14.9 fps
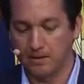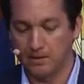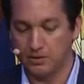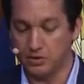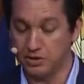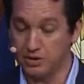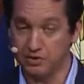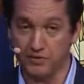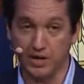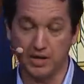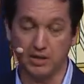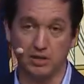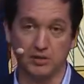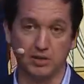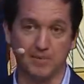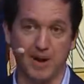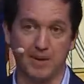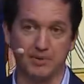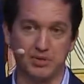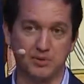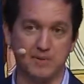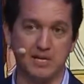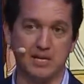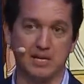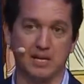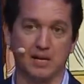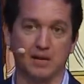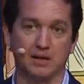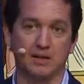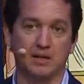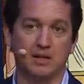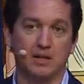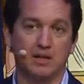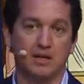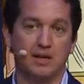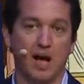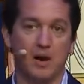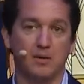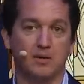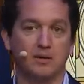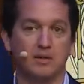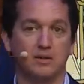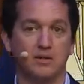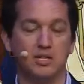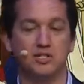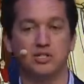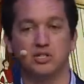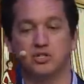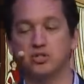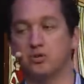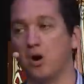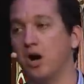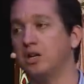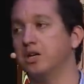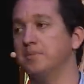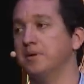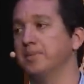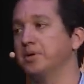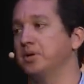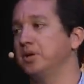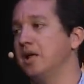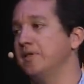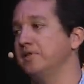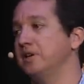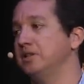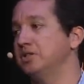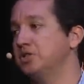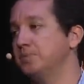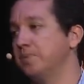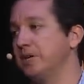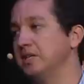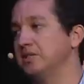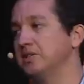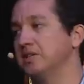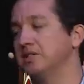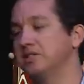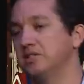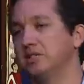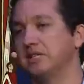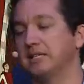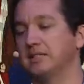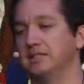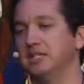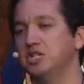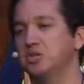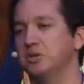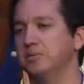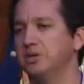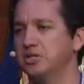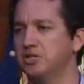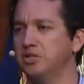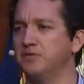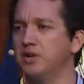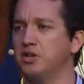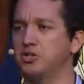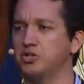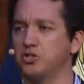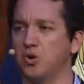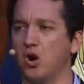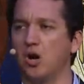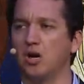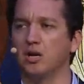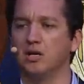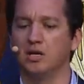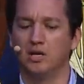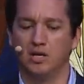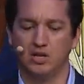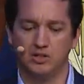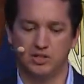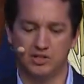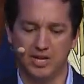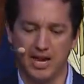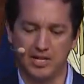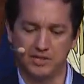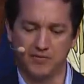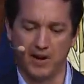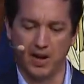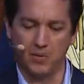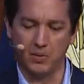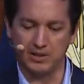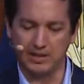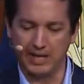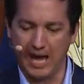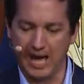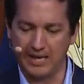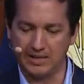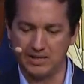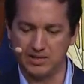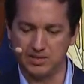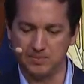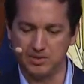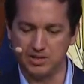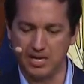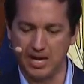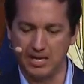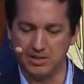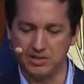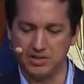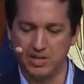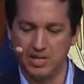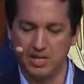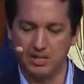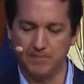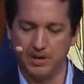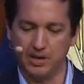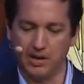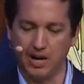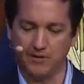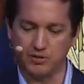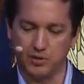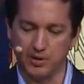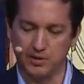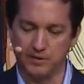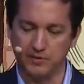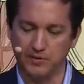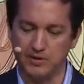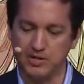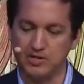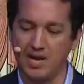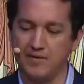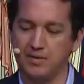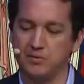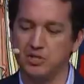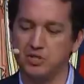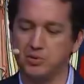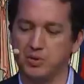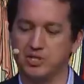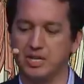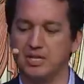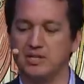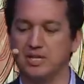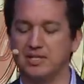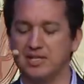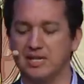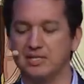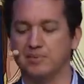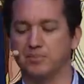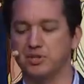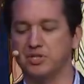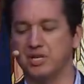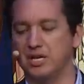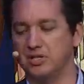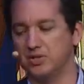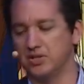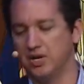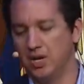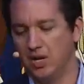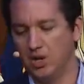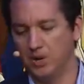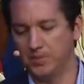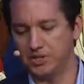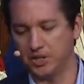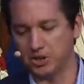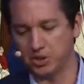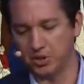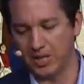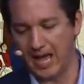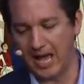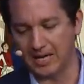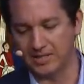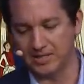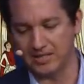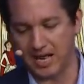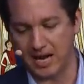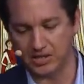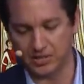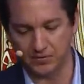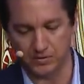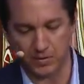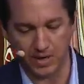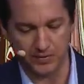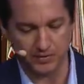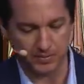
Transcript: So it seems very clear what the Bible is speaking here. Now, this is stronger biblical evidence, but it's, it's still not the lynching, but it's still very strong to satisfy what the catechism says in paragraph 2357, which present, it says it presents homosexual acts as acts of grave